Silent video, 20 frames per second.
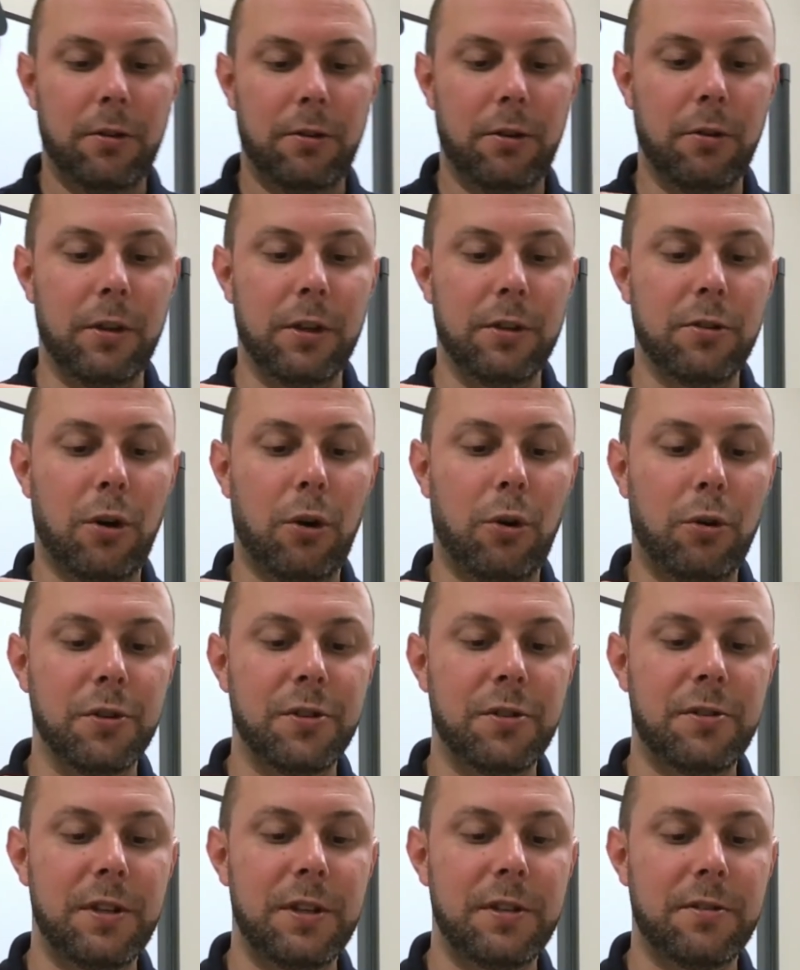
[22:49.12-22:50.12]
So this
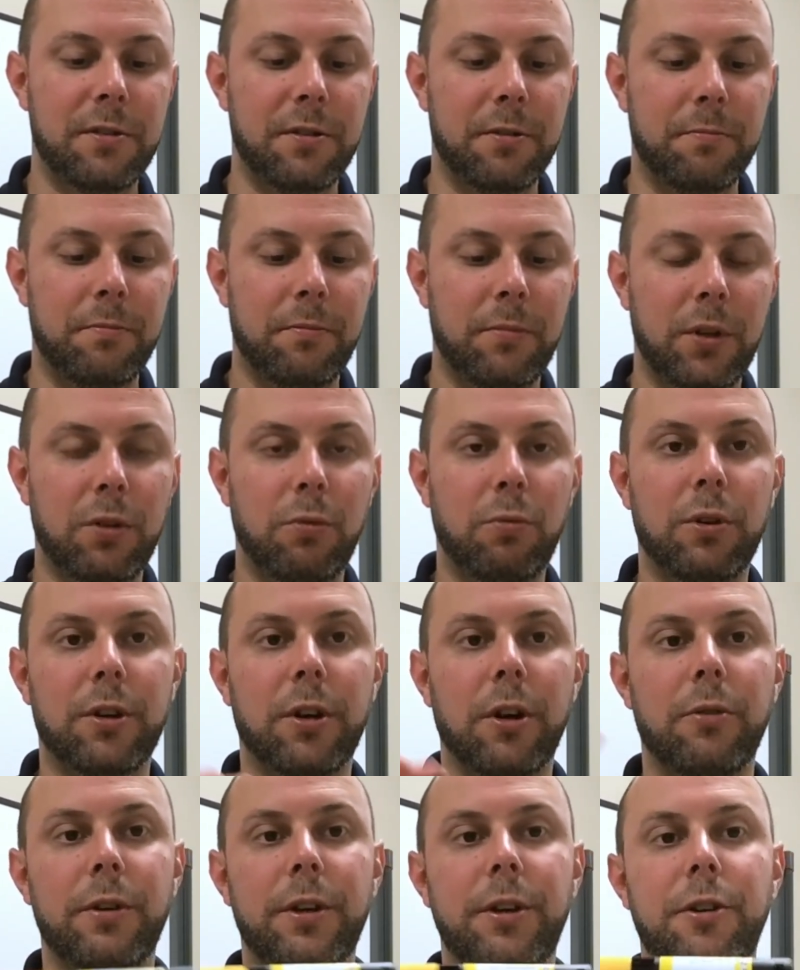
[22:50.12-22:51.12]
whole system will
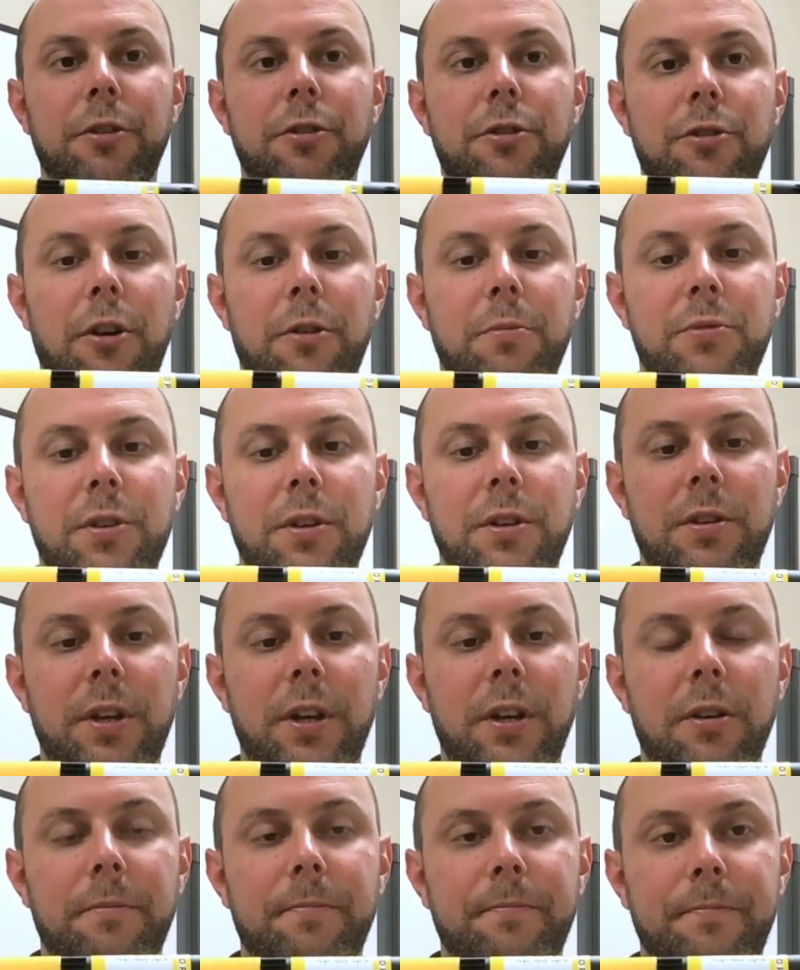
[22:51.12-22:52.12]
go into your sharps
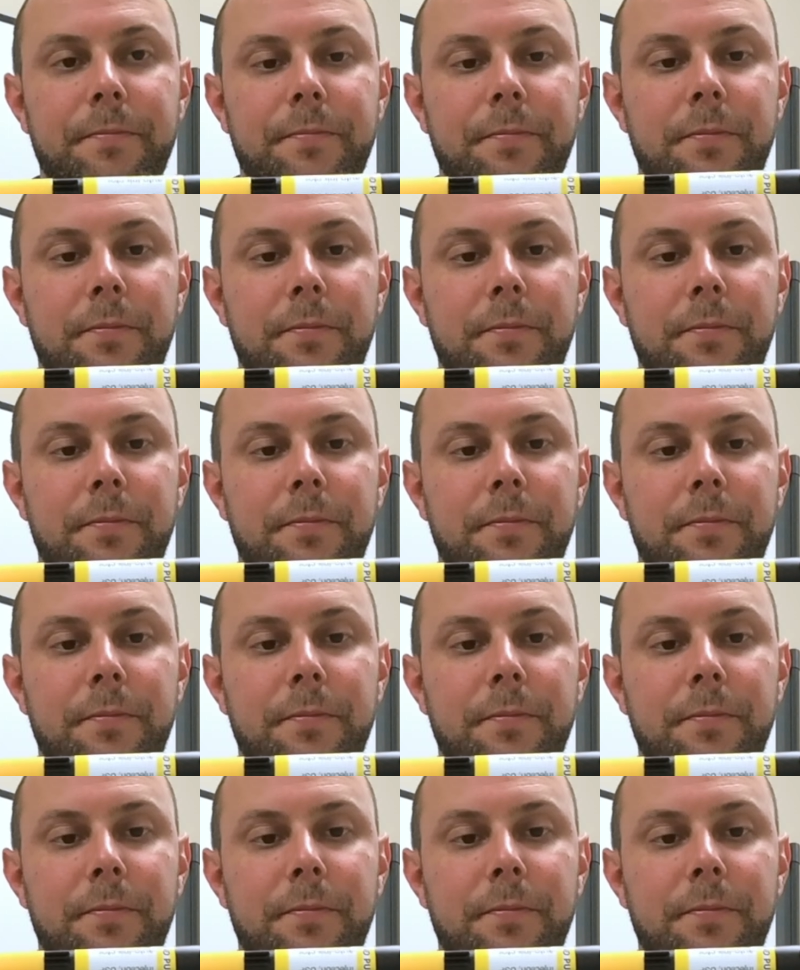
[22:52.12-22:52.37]
container.